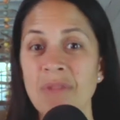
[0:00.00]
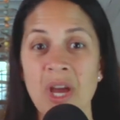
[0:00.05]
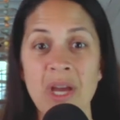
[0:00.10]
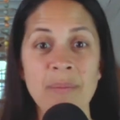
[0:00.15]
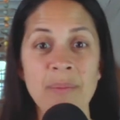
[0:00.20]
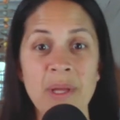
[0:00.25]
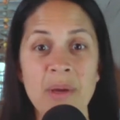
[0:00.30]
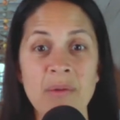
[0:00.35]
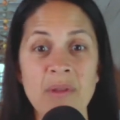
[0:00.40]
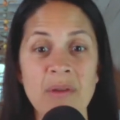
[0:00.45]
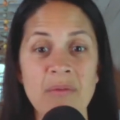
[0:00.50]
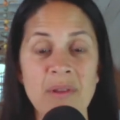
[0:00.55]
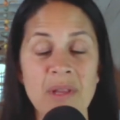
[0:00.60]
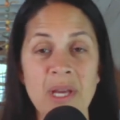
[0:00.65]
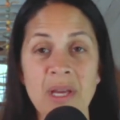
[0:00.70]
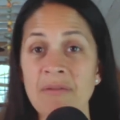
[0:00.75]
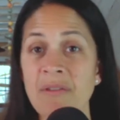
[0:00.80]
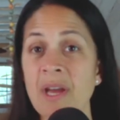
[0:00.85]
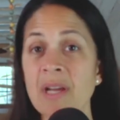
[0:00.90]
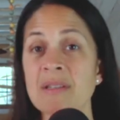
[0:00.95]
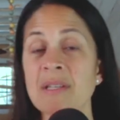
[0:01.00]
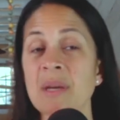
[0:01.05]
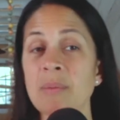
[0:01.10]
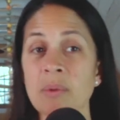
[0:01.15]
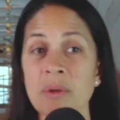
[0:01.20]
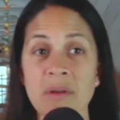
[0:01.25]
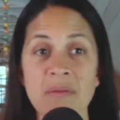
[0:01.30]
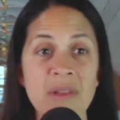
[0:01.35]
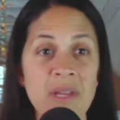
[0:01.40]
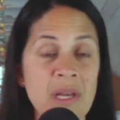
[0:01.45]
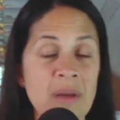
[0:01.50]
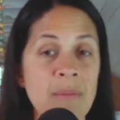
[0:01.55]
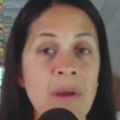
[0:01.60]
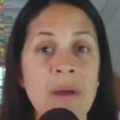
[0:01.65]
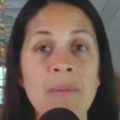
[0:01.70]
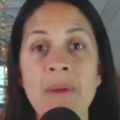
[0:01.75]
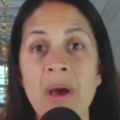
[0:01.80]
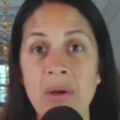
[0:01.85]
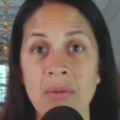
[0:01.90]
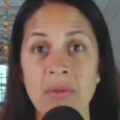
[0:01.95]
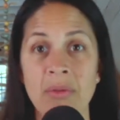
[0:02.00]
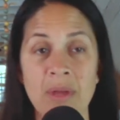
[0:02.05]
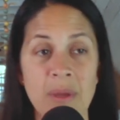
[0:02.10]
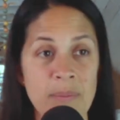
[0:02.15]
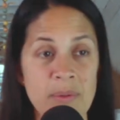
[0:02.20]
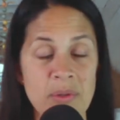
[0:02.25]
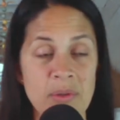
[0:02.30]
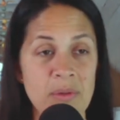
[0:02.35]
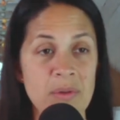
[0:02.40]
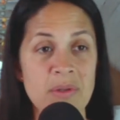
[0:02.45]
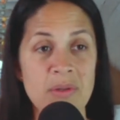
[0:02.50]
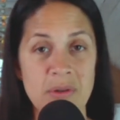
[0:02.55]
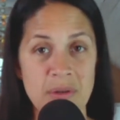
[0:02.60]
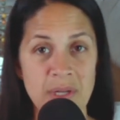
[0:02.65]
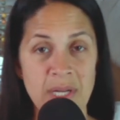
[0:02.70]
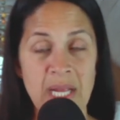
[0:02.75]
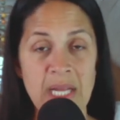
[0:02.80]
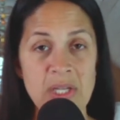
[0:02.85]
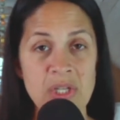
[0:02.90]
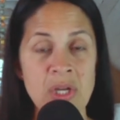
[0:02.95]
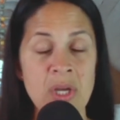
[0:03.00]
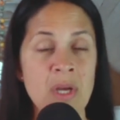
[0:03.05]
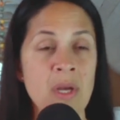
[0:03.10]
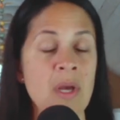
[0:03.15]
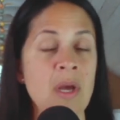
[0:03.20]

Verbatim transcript: I play with everything. In fact, I put everything in my mouth up to a certain age.